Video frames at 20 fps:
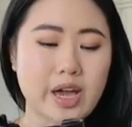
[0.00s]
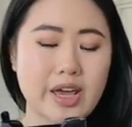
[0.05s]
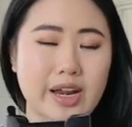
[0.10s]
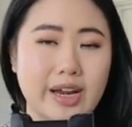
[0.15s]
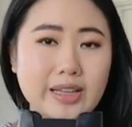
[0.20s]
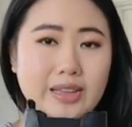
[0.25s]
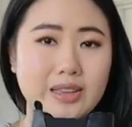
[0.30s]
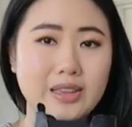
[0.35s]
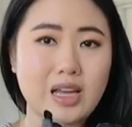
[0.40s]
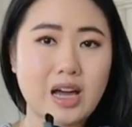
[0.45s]
and
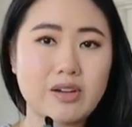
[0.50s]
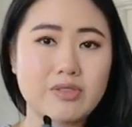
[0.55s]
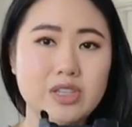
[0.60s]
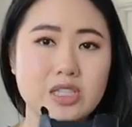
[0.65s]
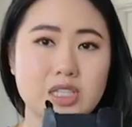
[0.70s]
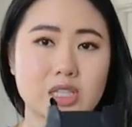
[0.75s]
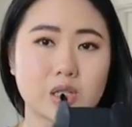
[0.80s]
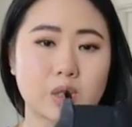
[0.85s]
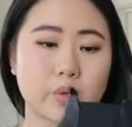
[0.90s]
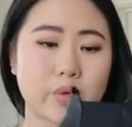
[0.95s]
I love the
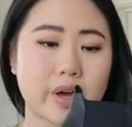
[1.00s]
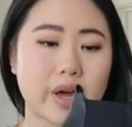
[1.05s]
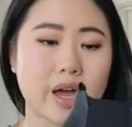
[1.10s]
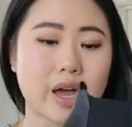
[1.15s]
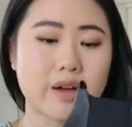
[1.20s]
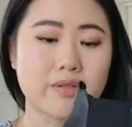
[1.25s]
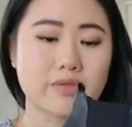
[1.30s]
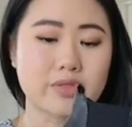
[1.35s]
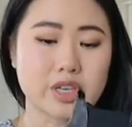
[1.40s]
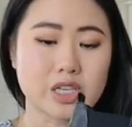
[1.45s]

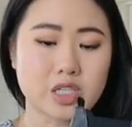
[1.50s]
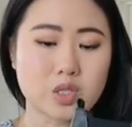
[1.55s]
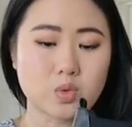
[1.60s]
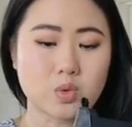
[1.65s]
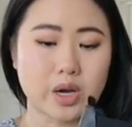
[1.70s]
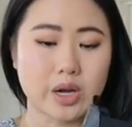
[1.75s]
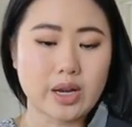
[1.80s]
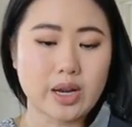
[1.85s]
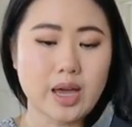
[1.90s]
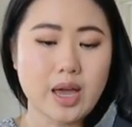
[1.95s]
silhouette of this
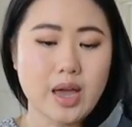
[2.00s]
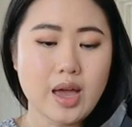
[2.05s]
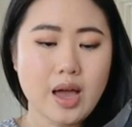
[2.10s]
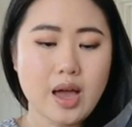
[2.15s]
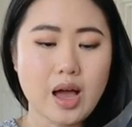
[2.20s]
one.